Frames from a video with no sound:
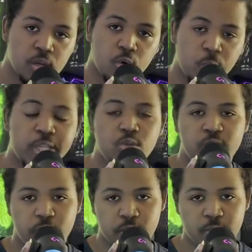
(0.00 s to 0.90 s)
when you
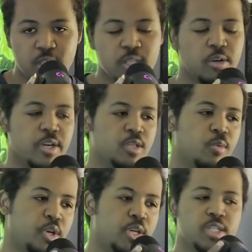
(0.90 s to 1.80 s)
tell them this. Now, granted, what
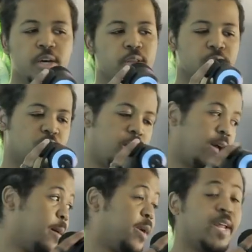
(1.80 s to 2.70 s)
are you going to tell them? Sorry,
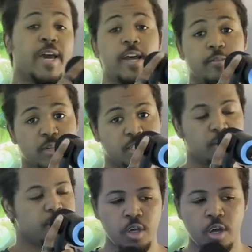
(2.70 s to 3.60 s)
I'm getting ahead of myself.
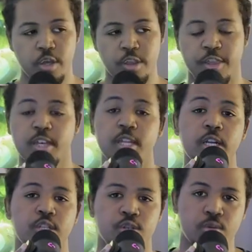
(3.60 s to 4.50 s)
The thing that I
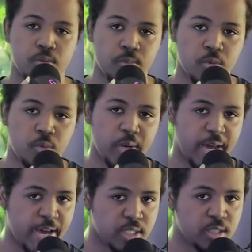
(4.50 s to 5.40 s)
do when I
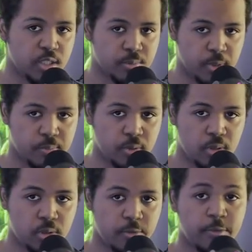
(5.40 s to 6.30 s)
ask these
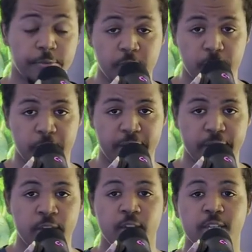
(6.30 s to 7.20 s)
people for feedback
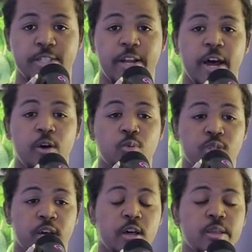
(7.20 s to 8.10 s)
is that I will
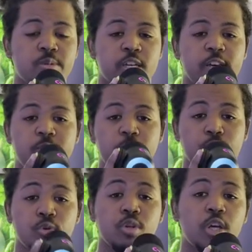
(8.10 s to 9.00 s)
tell them to give me
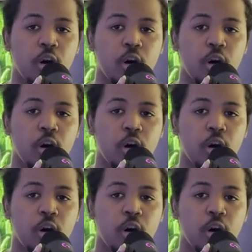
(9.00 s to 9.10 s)
brutally